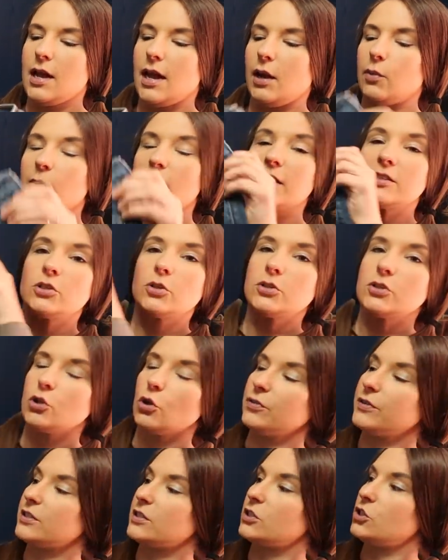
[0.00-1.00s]
And we also
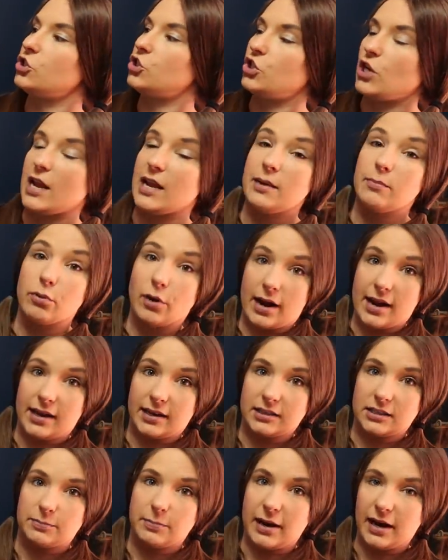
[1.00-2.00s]
sold this J
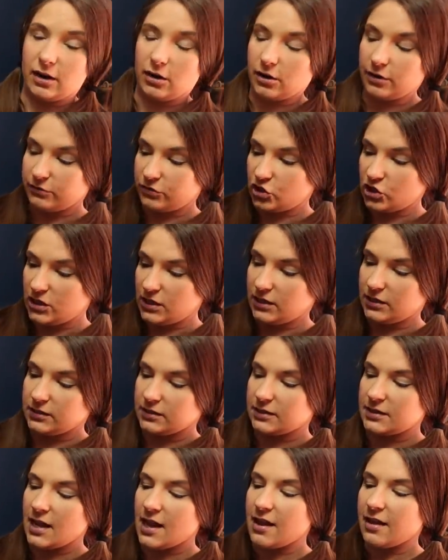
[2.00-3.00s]
brand pair of
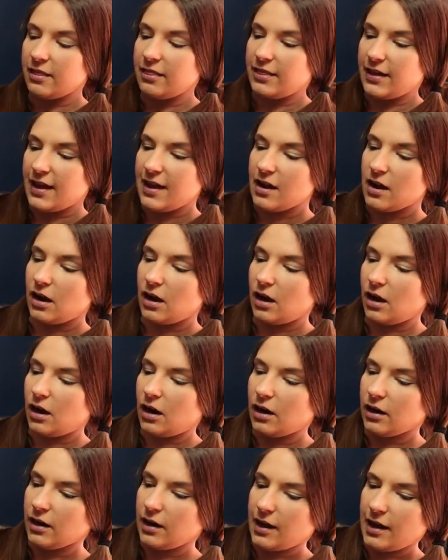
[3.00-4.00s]
jeans. They
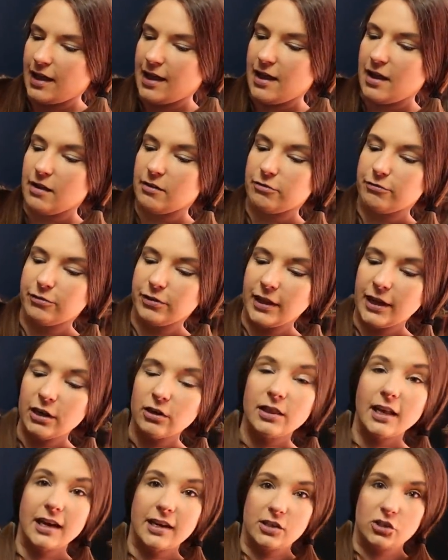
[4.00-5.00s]
are a
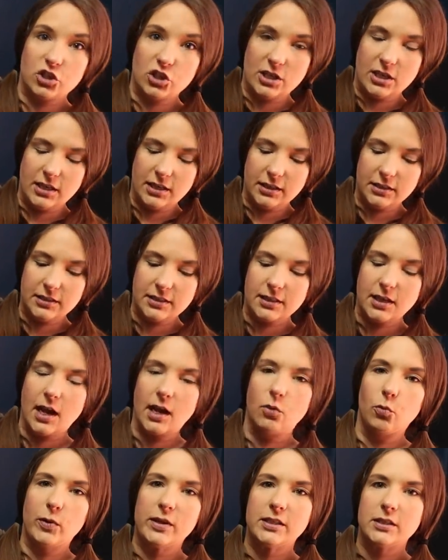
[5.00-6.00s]
flare leg jeans
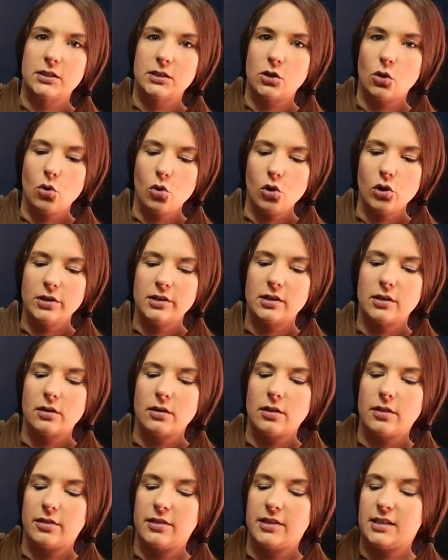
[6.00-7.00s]
and we sold
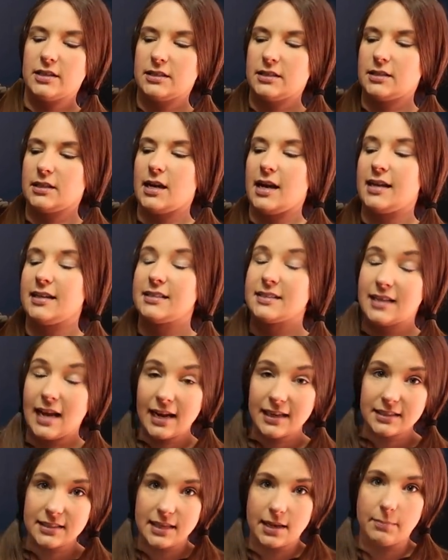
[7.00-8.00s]
this
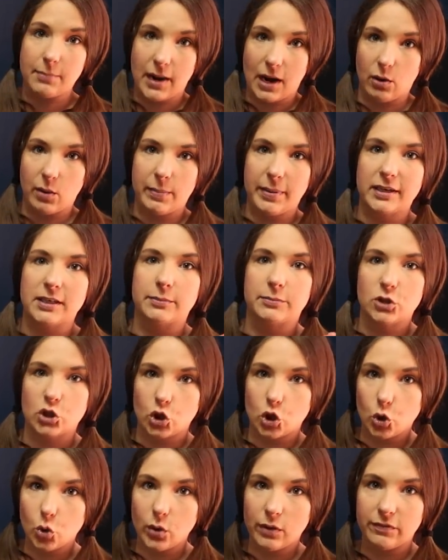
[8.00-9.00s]
exact same pair. We picked up
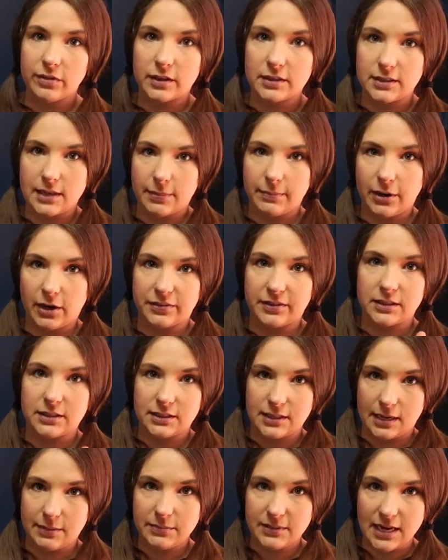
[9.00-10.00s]
two of the same pair at the
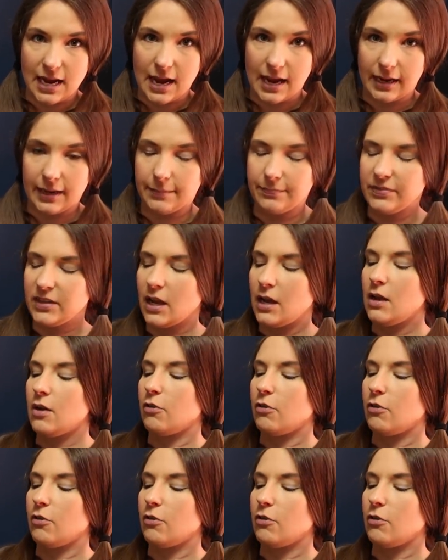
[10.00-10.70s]
same time